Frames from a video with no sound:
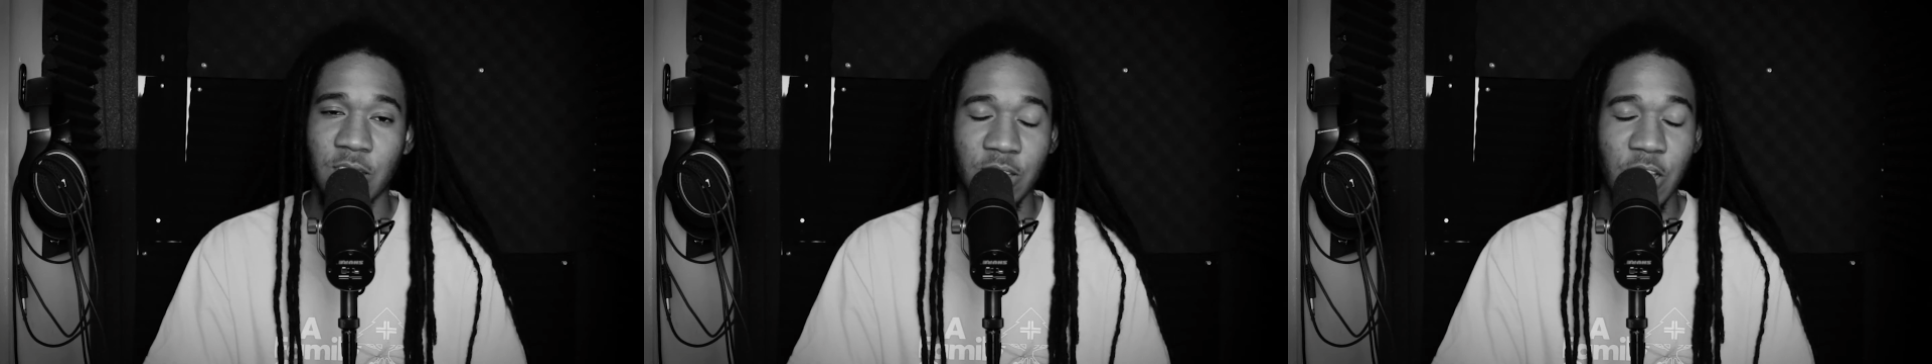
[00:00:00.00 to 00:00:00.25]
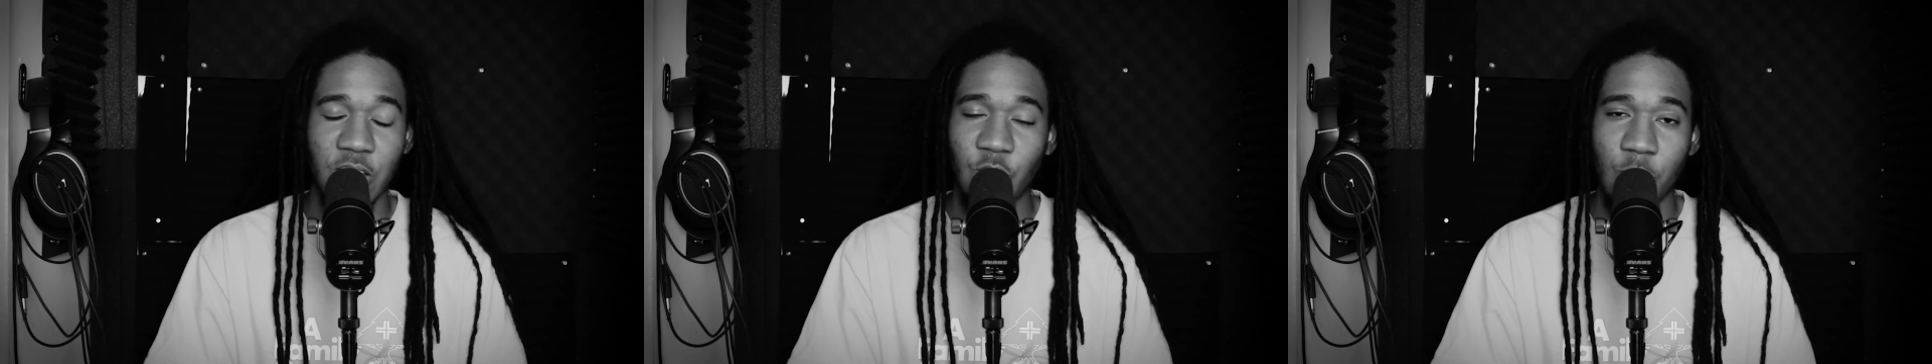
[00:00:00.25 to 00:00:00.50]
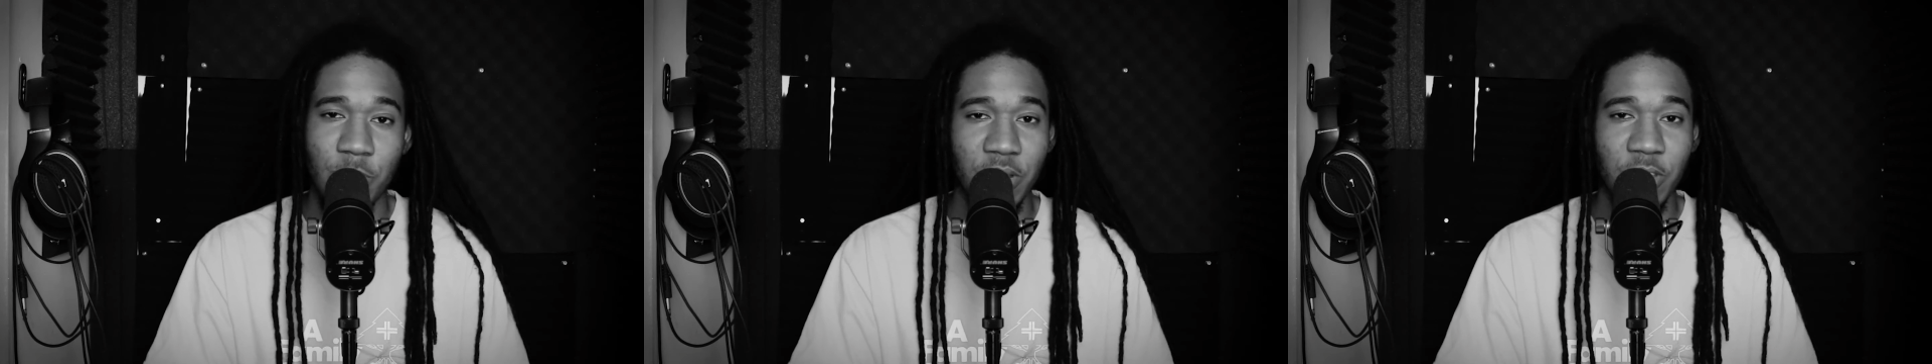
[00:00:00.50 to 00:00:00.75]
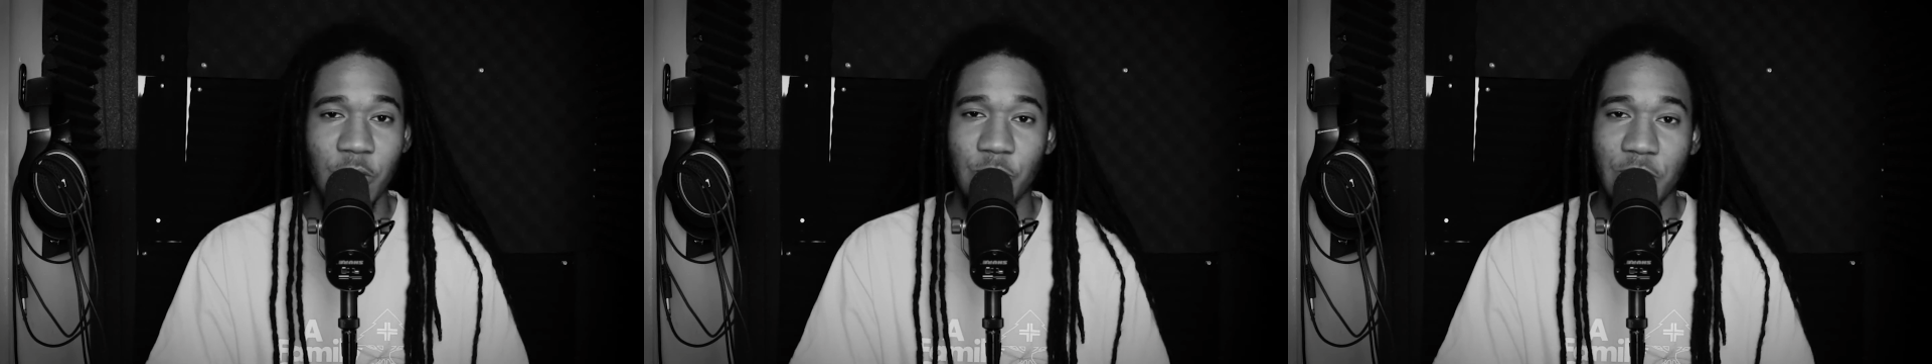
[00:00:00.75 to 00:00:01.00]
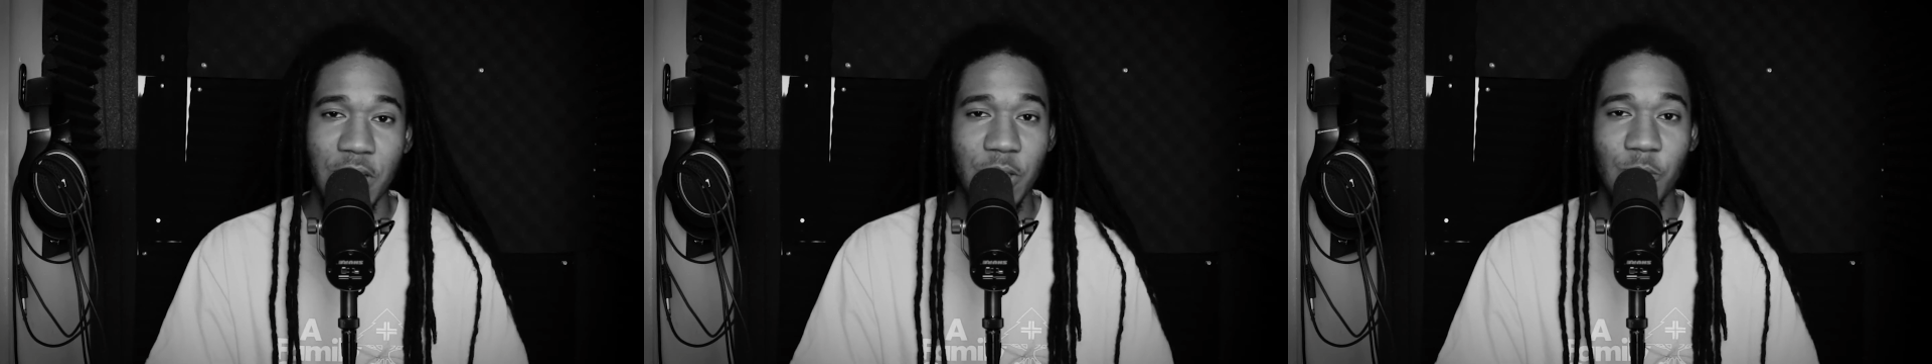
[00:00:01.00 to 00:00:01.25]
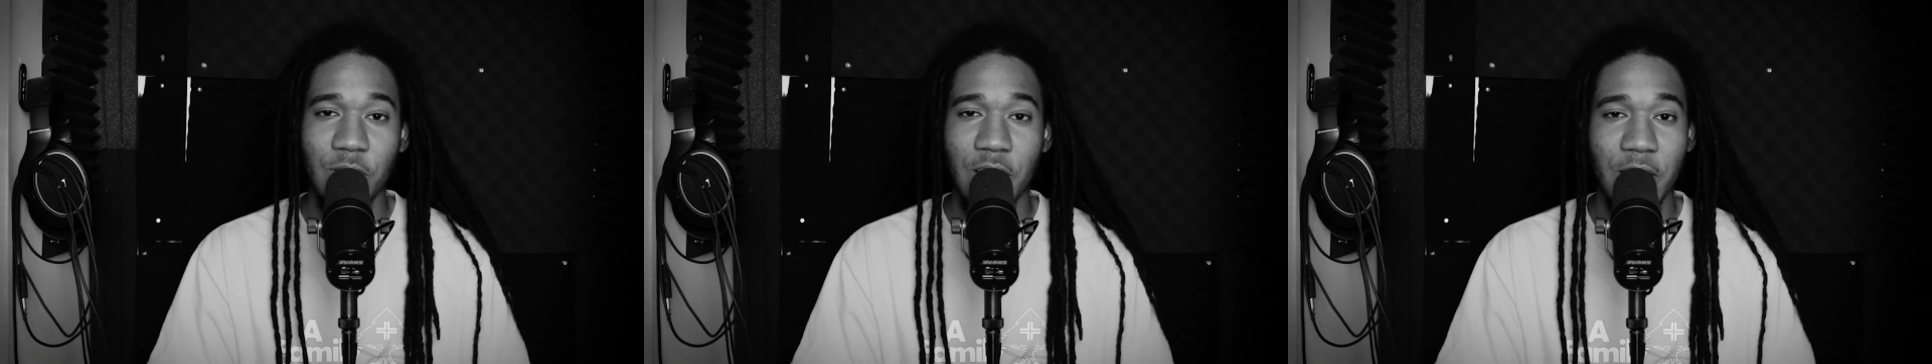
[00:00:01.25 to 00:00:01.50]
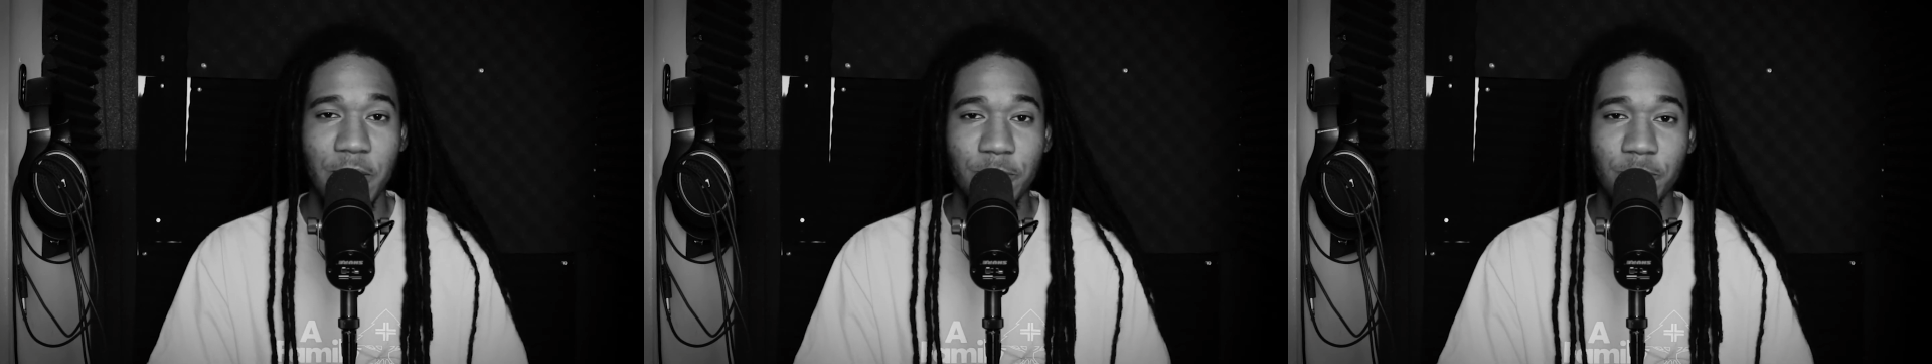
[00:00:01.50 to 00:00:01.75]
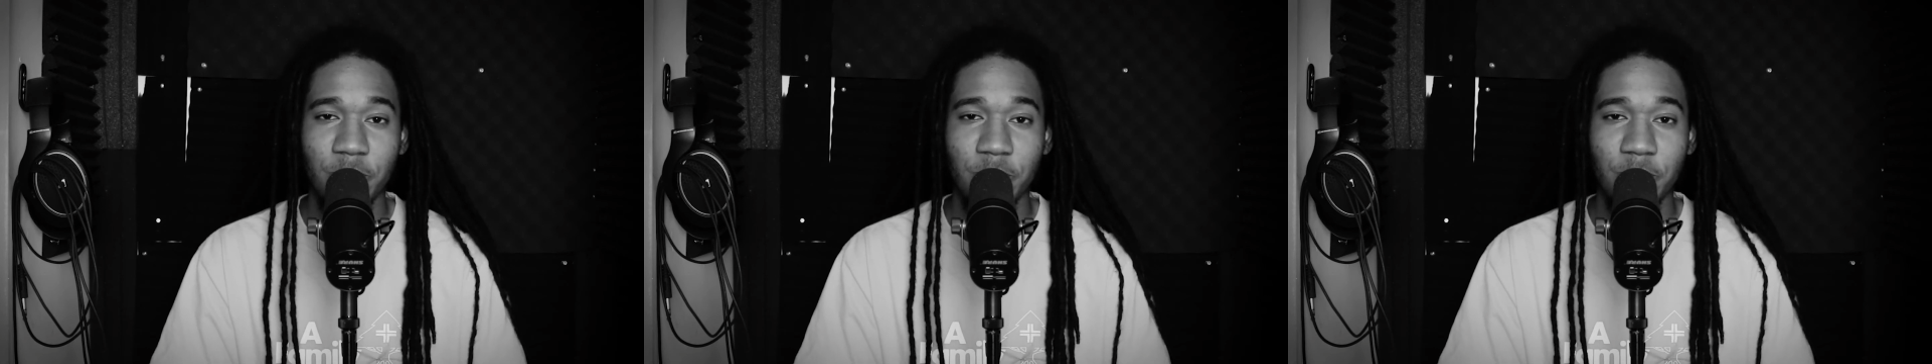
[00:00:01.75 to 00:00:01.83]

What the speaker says: disgusted with myself. I ain't gonna lie.